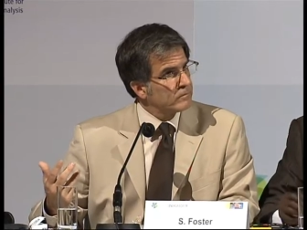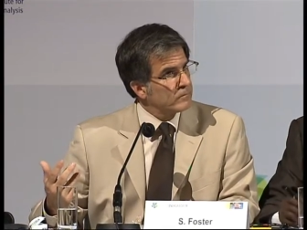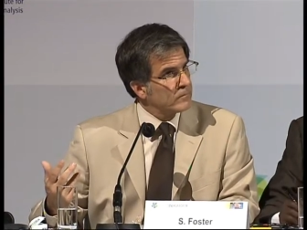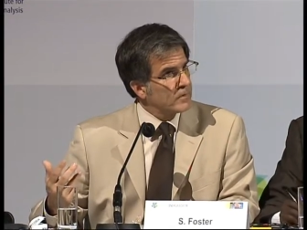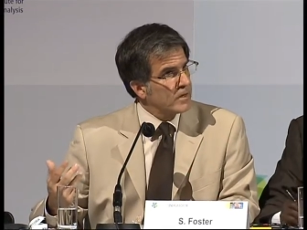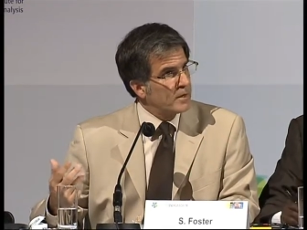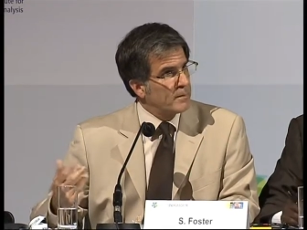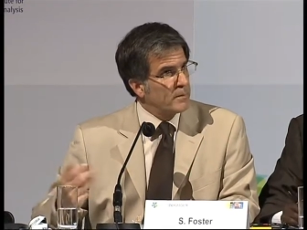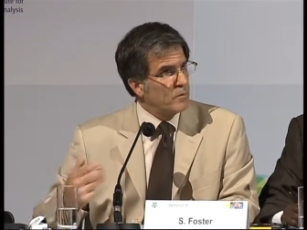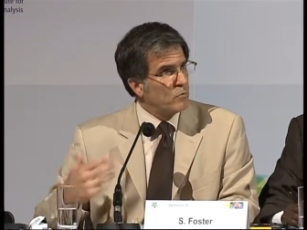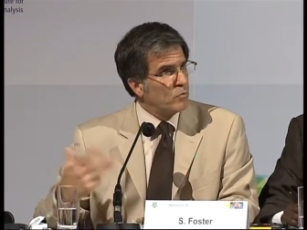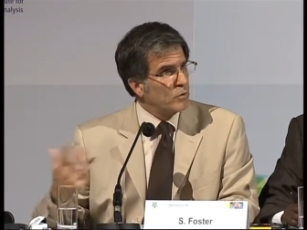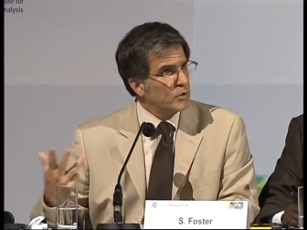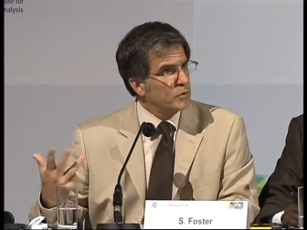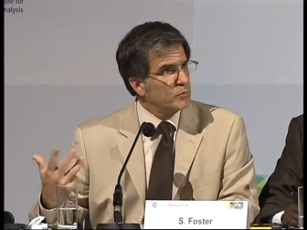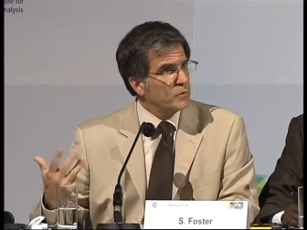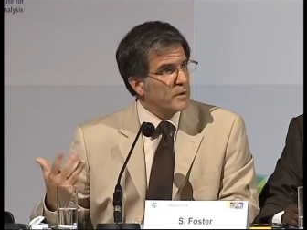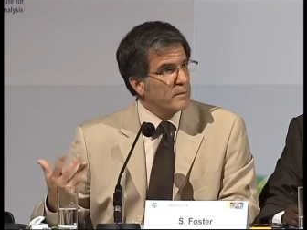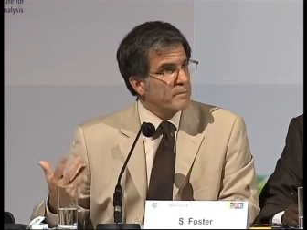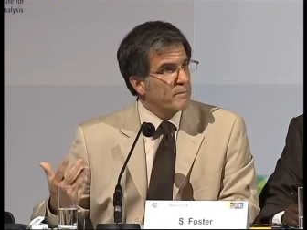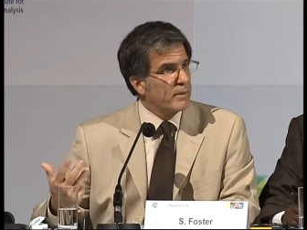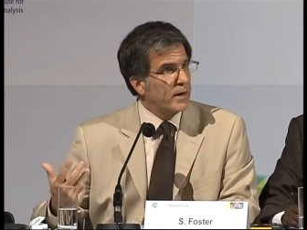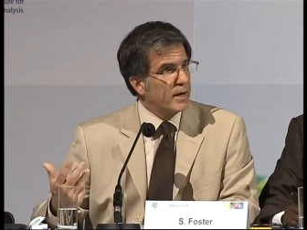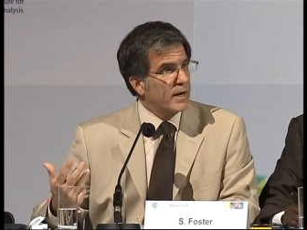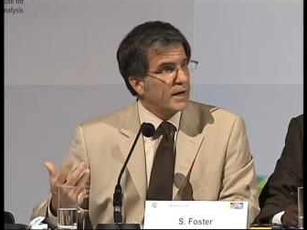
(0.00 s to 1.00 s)
And what are we
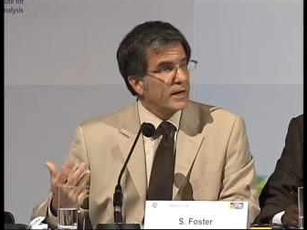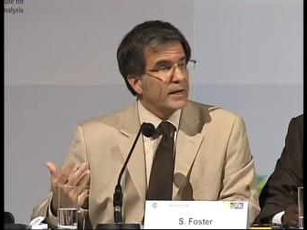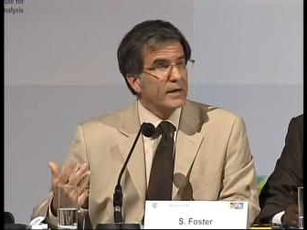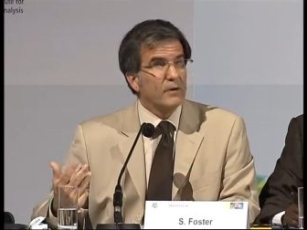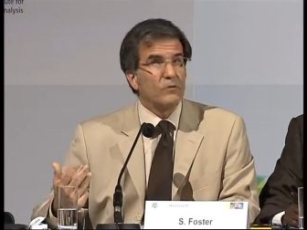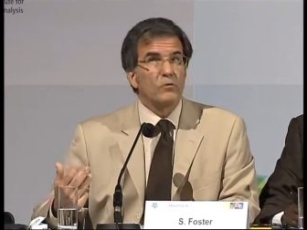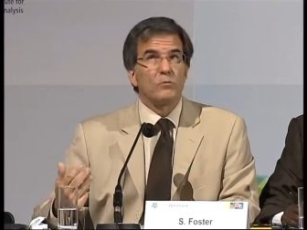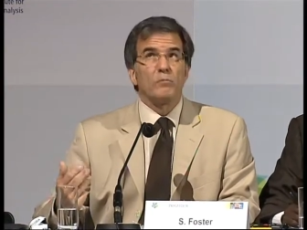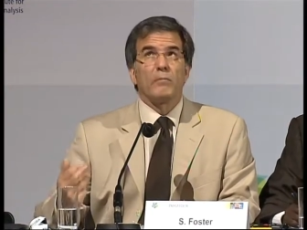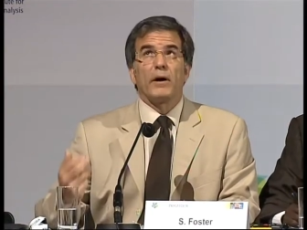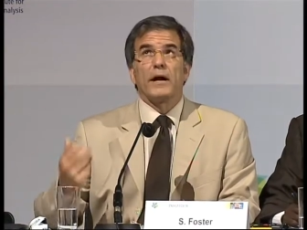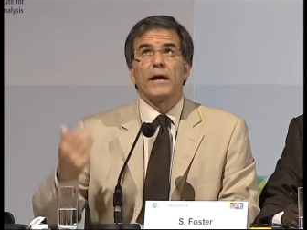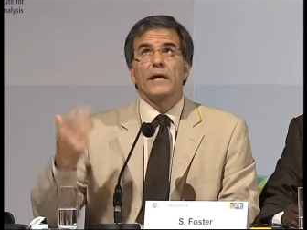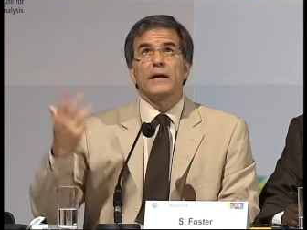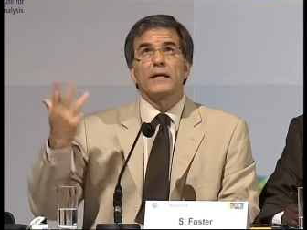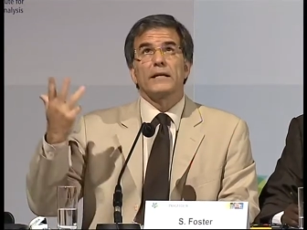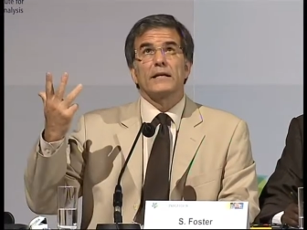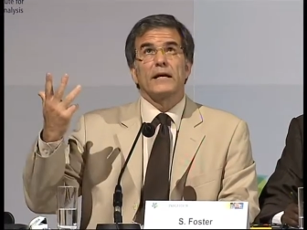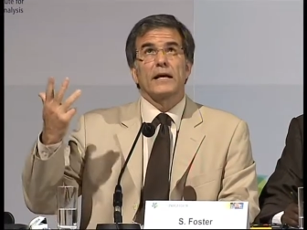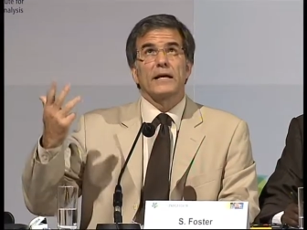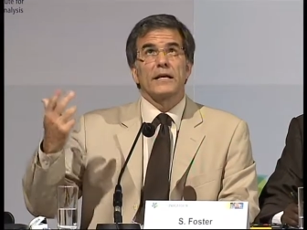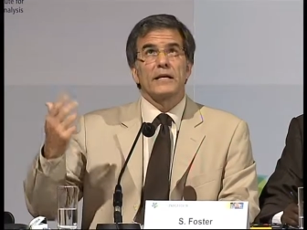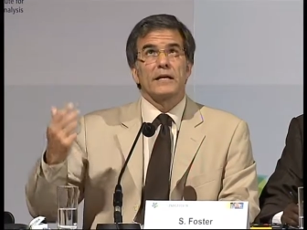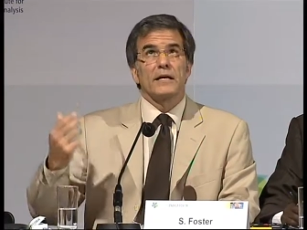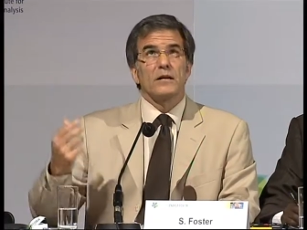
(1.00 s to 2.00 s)
buying? We're buying
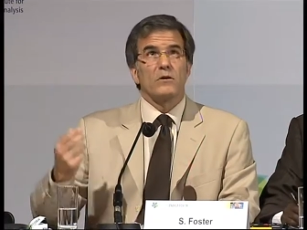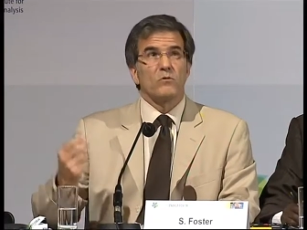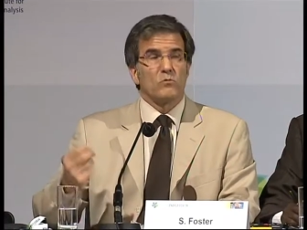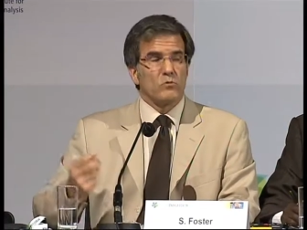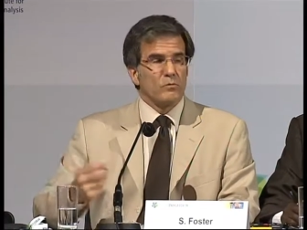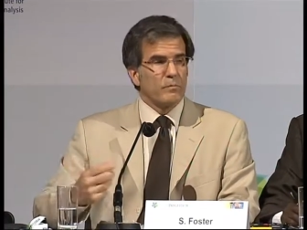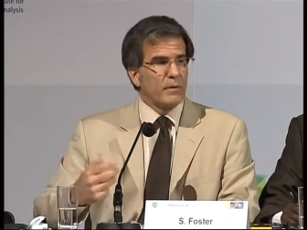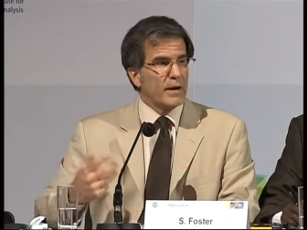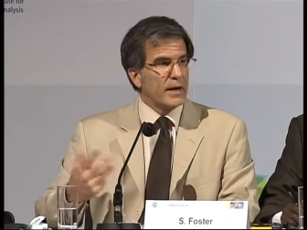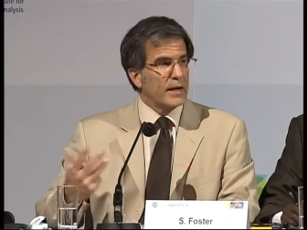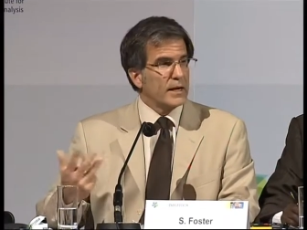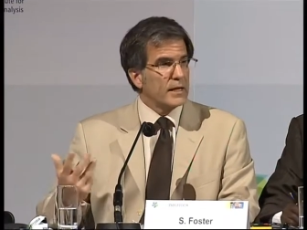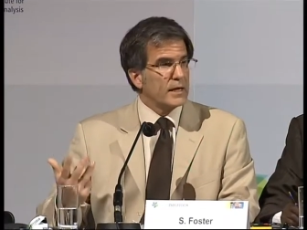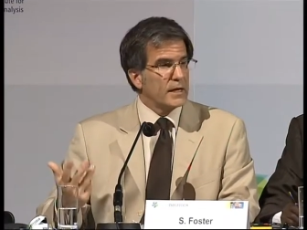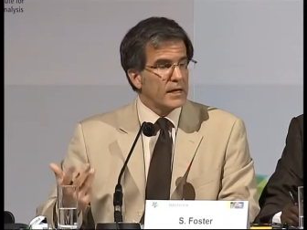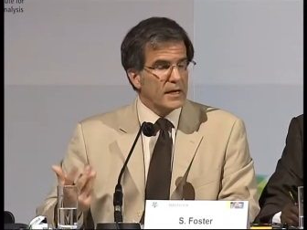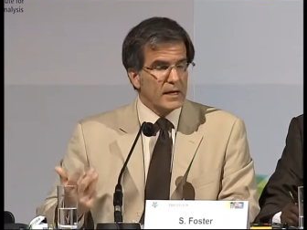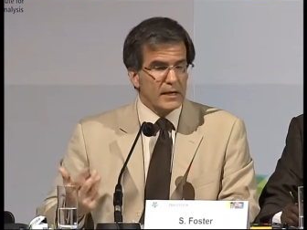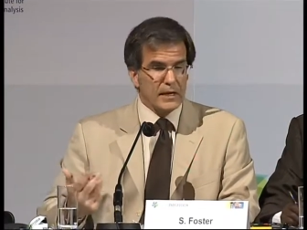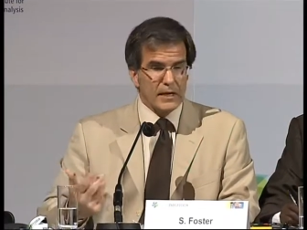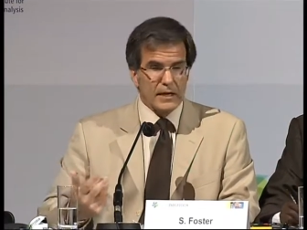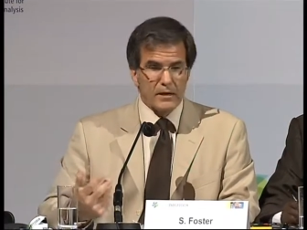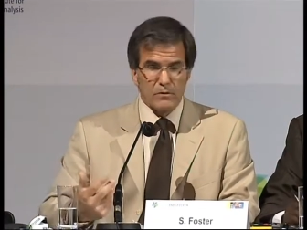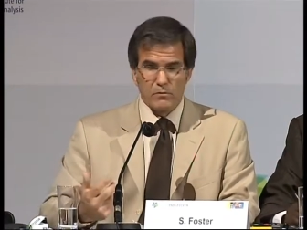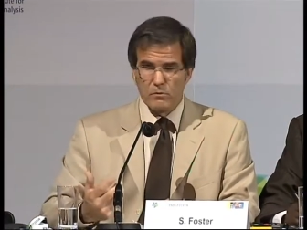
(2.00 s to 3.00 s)
lighting, we're buying
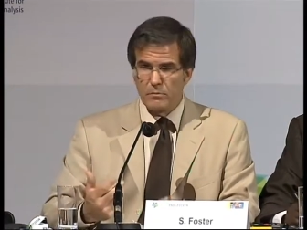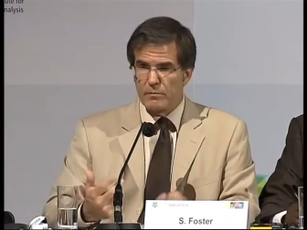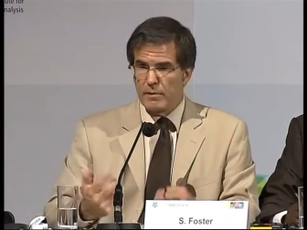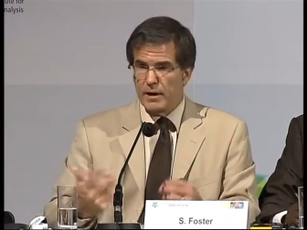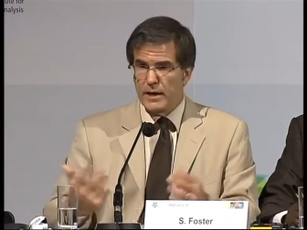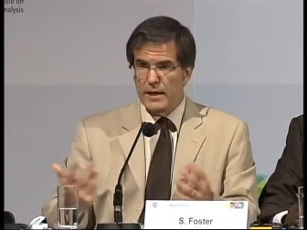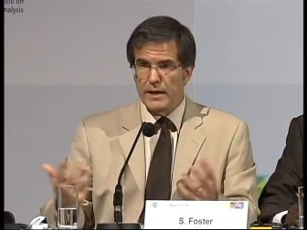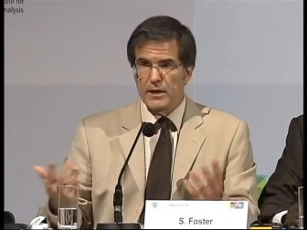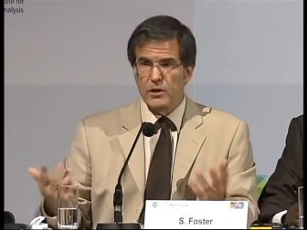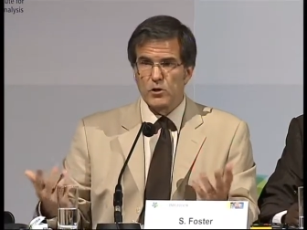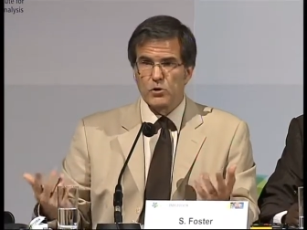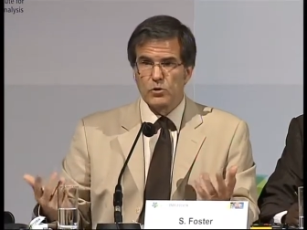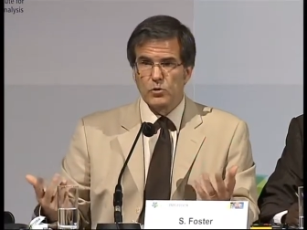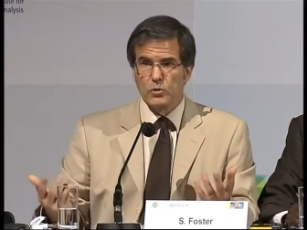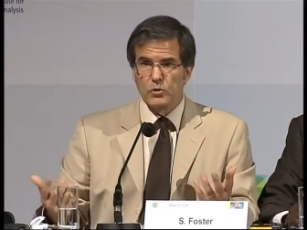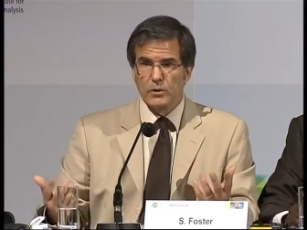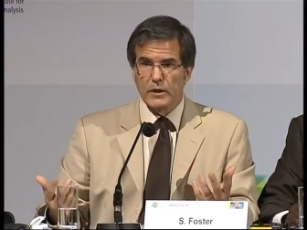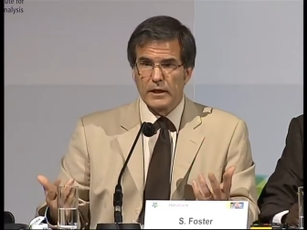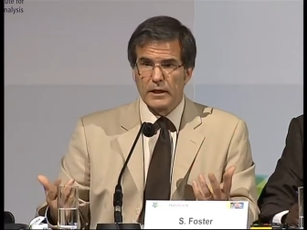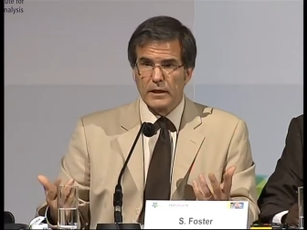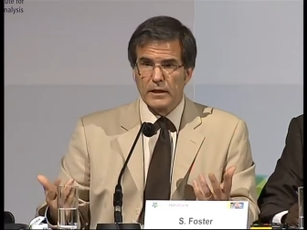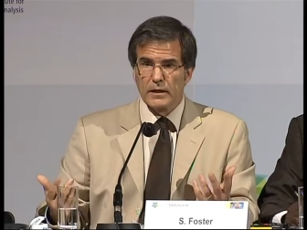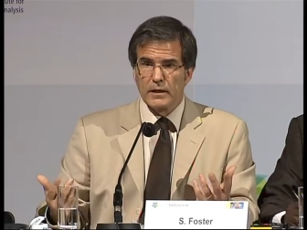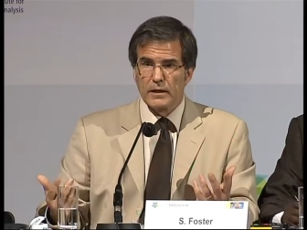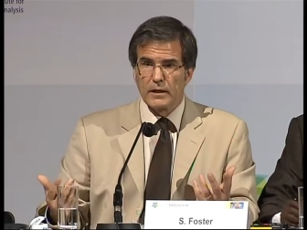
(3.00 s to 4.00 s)
heating, we're buying
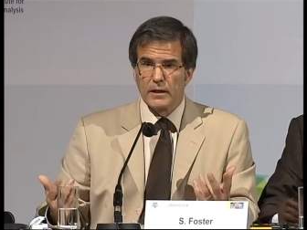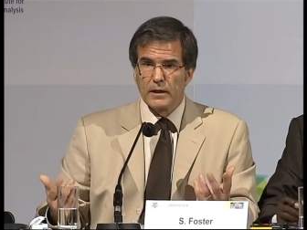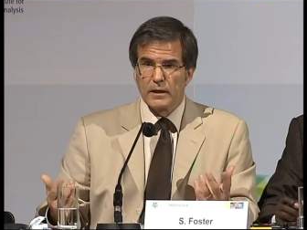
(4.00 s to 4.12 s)
cooling.